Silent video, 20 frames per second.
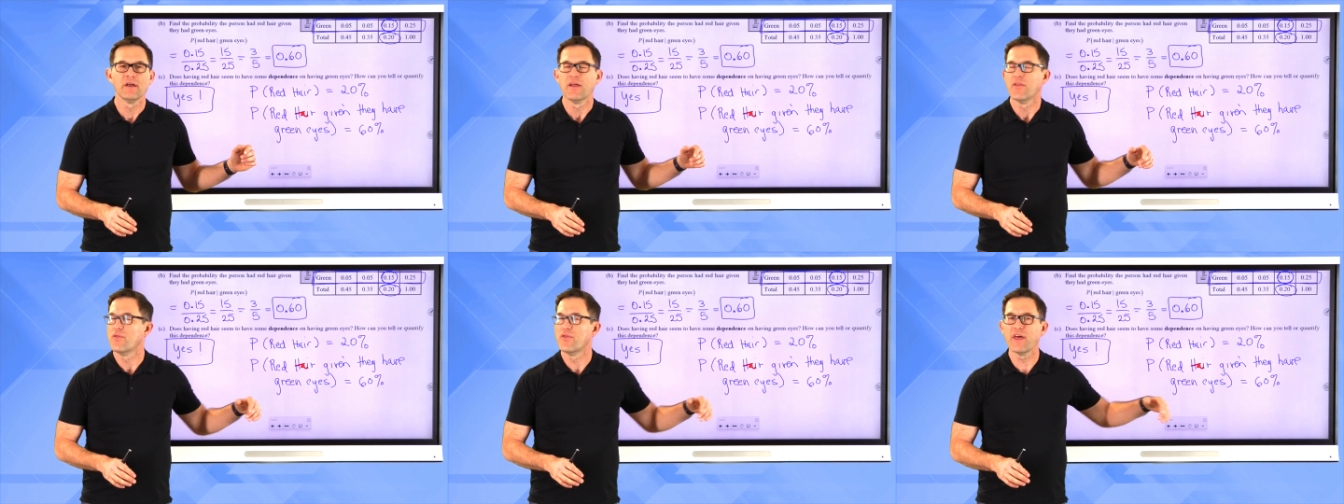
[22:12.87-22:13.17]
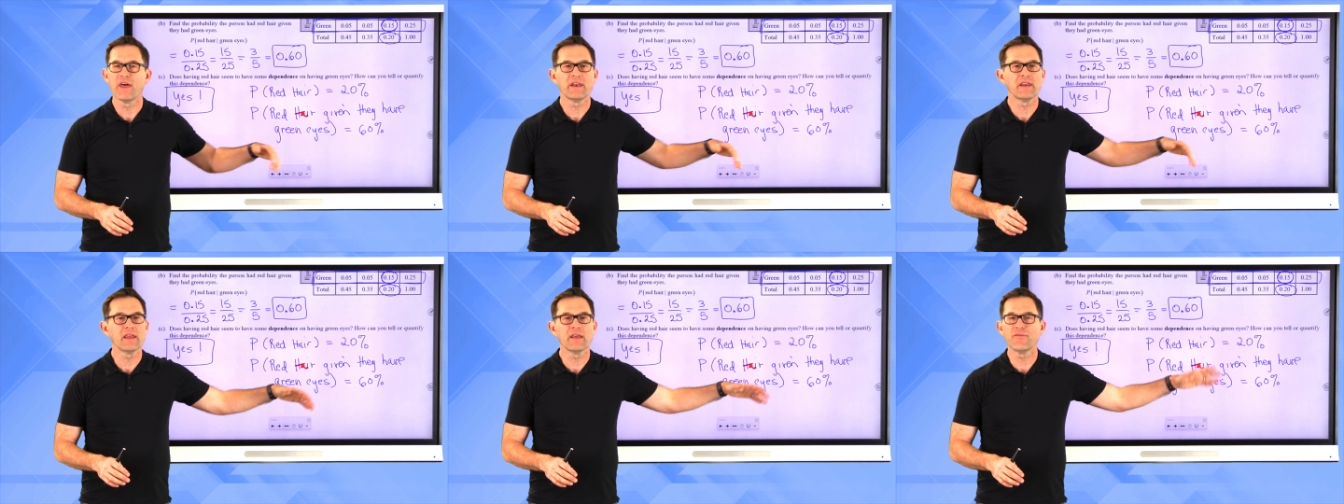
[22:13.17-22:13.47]

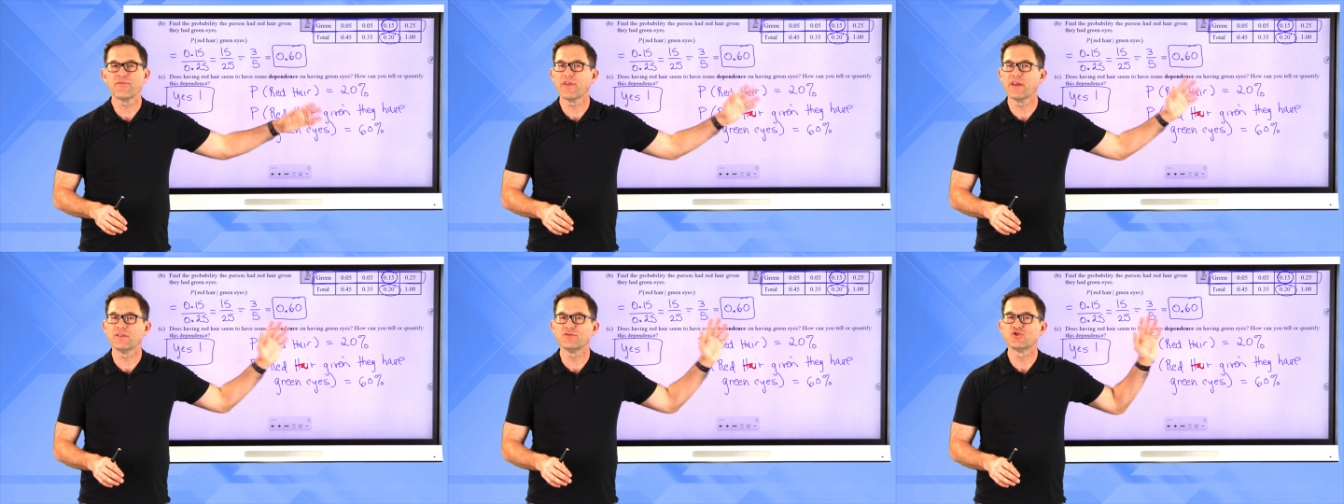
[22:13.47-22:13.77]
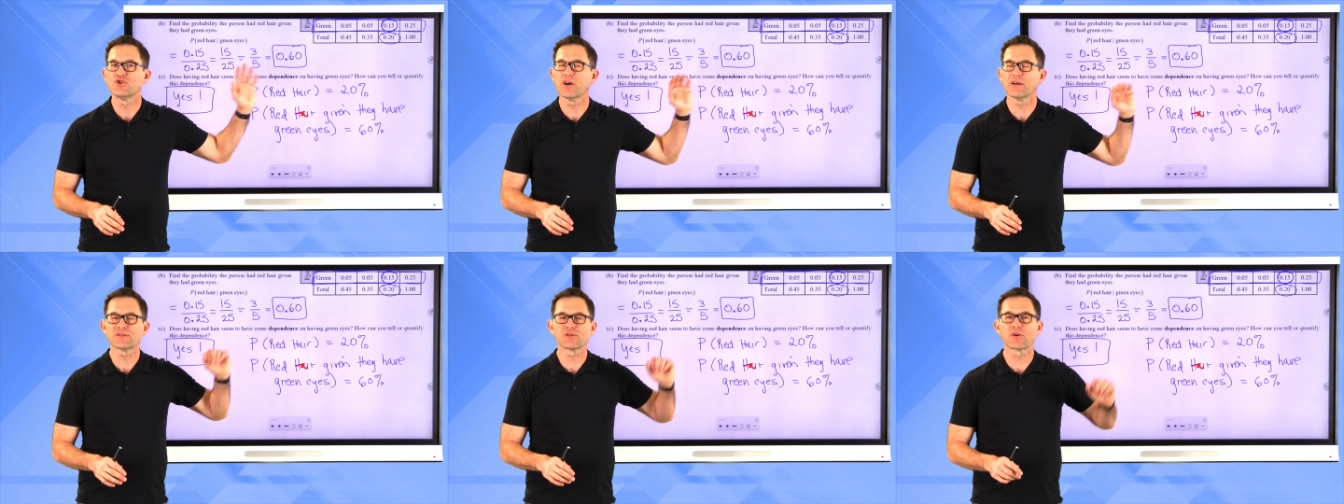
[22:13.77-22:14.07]
than if they
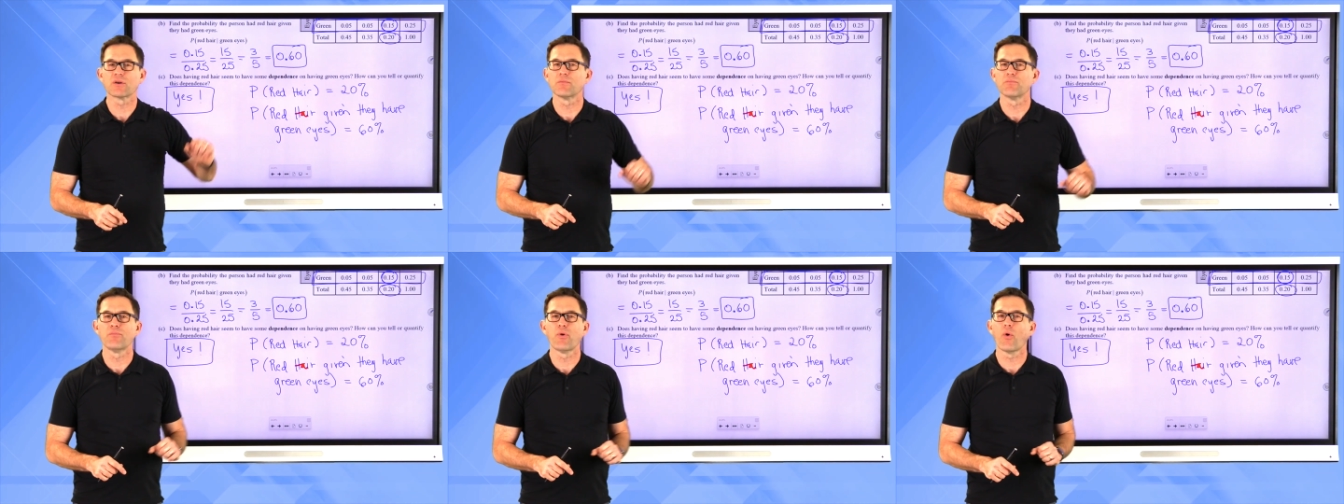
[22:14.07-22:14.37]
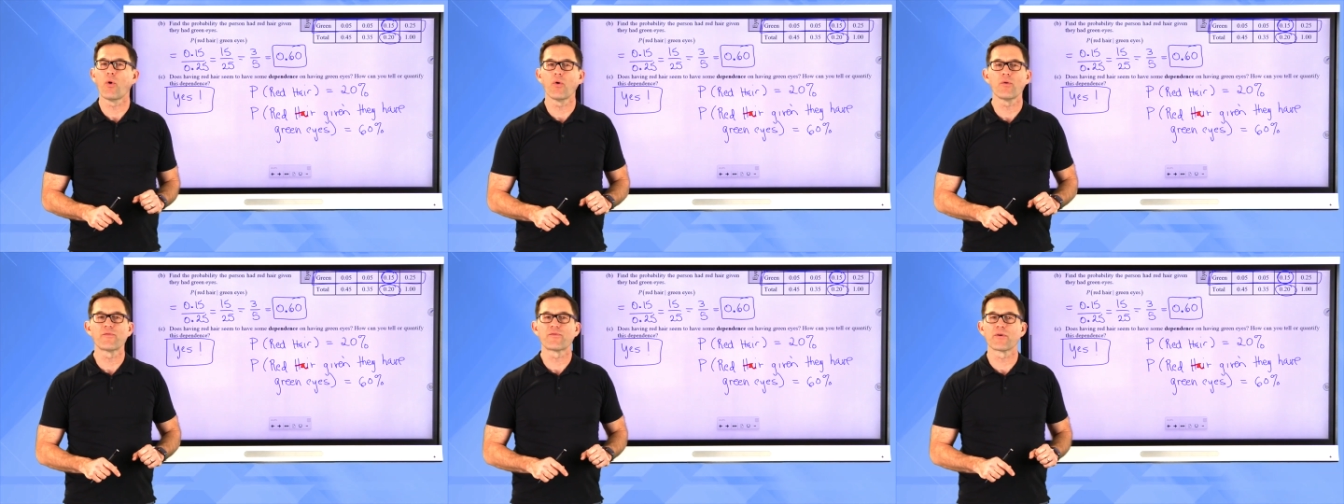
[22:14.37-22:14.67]
just are
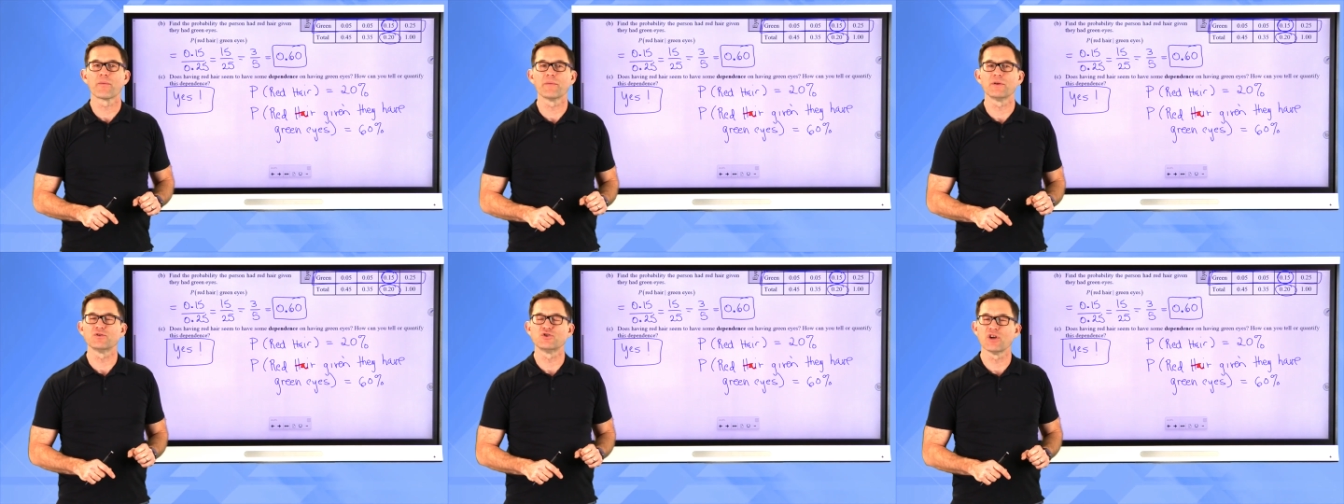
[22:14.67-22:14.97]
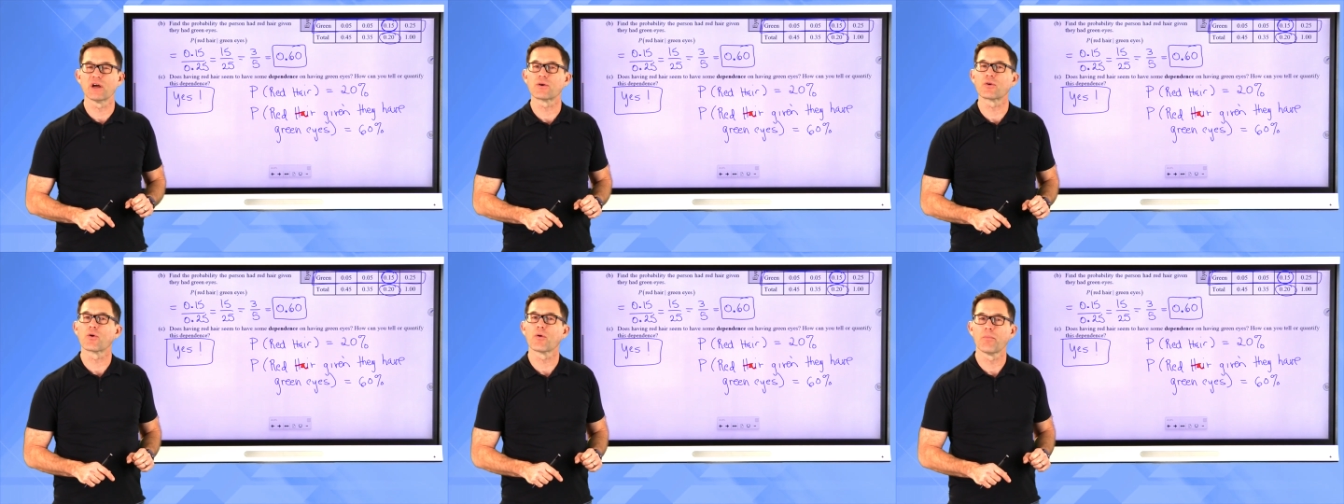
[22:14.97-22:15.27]
pulled from the
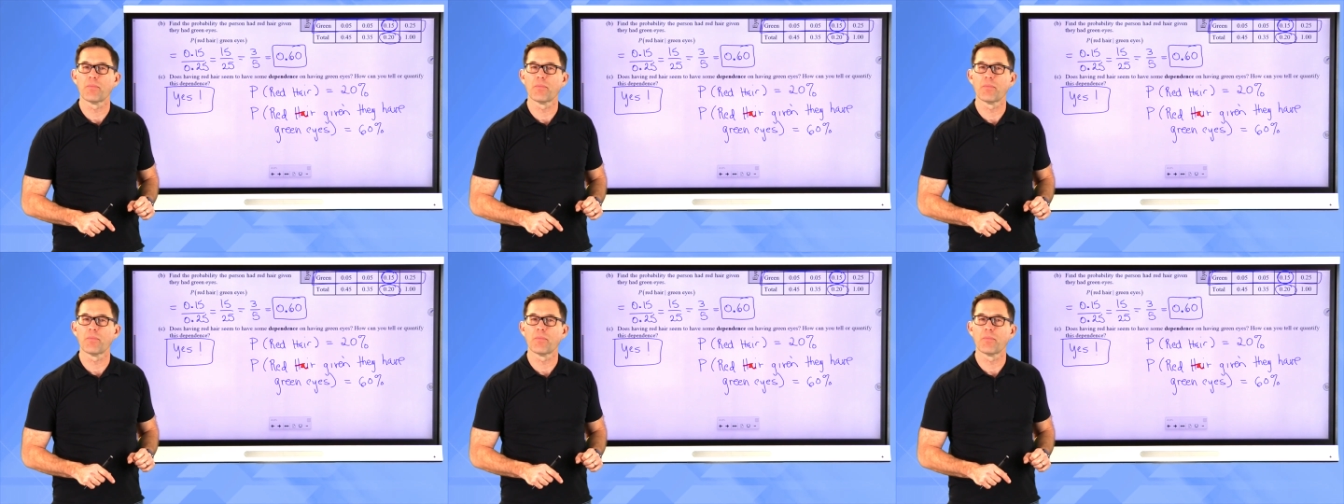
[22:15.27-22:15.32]
general